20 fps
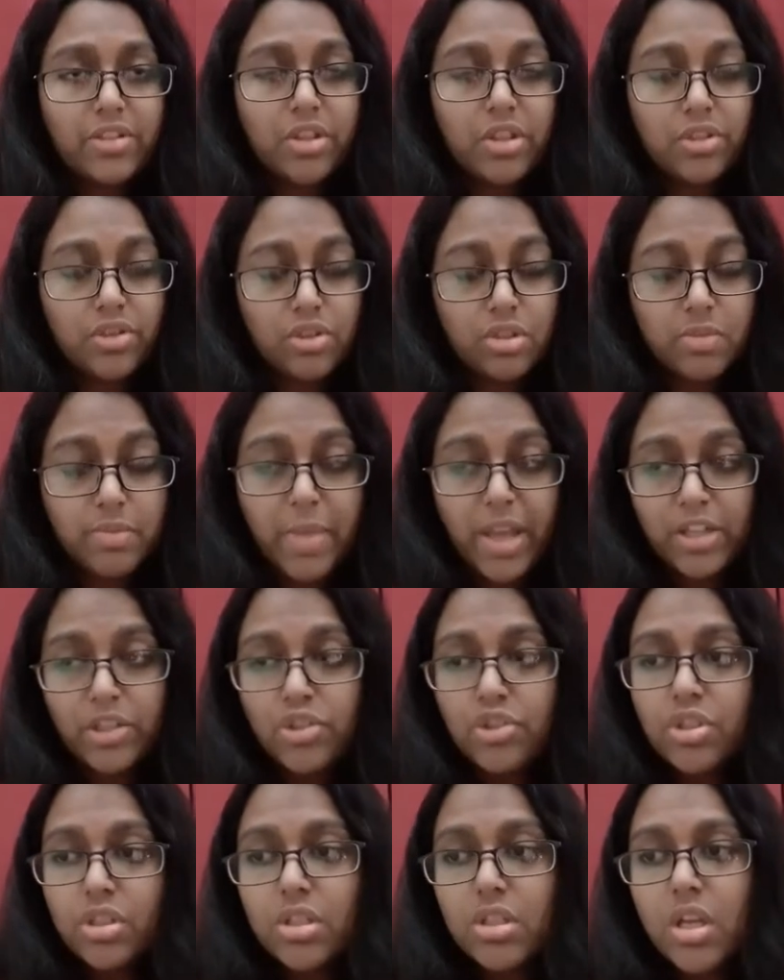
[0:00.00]
I just
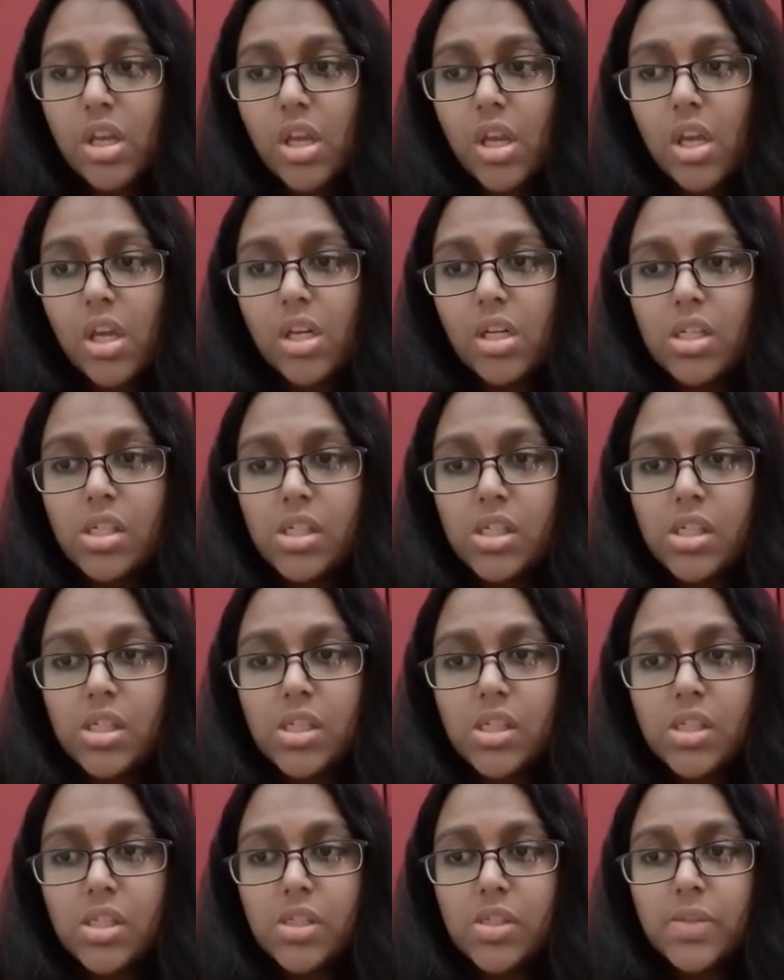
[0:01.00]
mentioned.
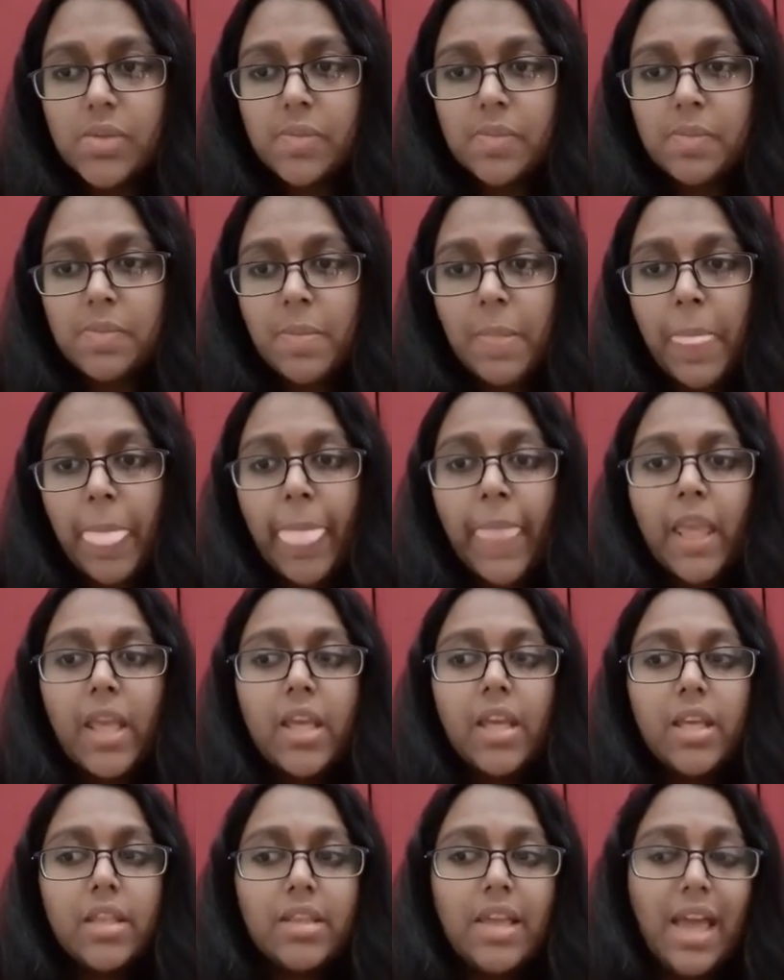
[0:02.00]
The